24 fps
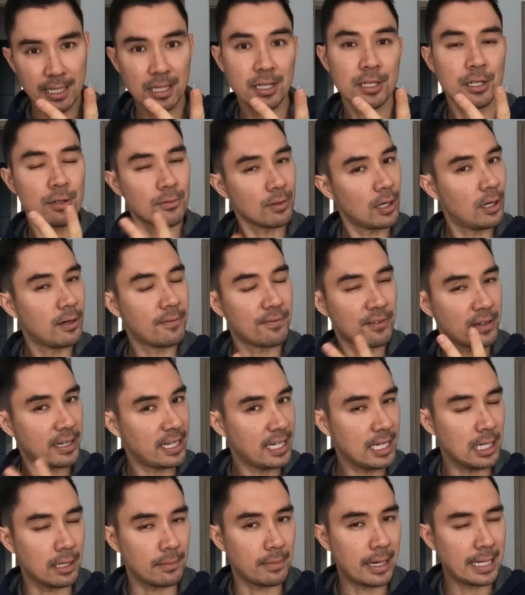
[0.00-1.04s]
kill in a row for
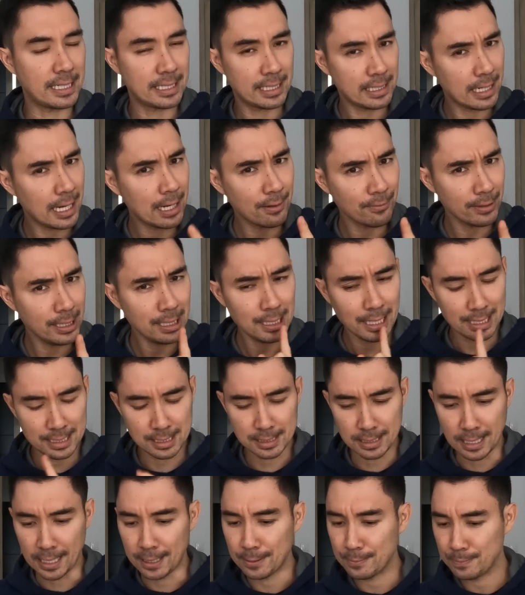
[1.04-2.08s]
him. I did not realize
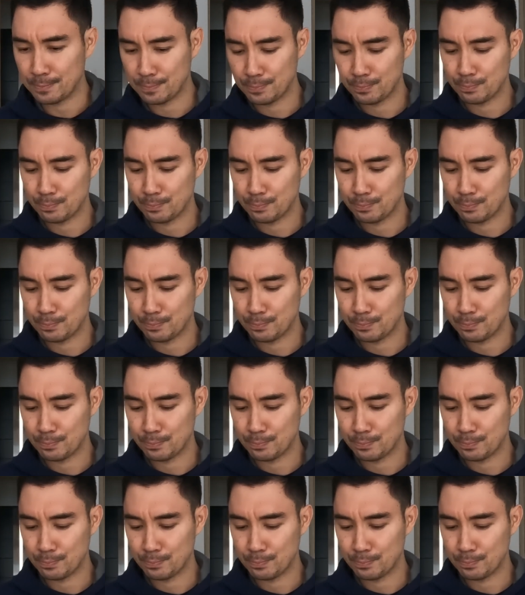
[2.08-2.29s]
that.